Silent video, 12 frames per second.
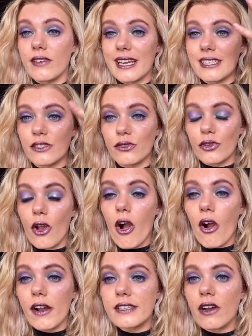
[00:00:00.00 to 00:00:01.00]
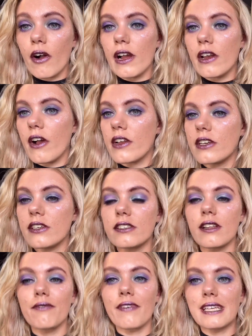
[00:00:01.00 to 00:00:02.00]
glitters on your eyes, eyeliners,
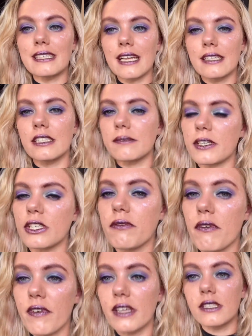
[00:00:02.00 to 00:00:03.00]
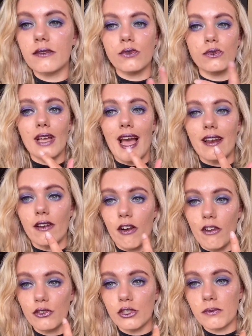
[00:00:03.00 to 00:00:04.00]
that face glitter, especially for festivals, and
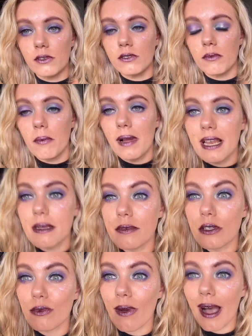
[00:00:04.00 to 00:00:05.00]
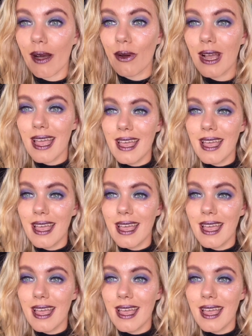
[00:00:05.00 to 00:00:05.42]
I've just put some on my lips as well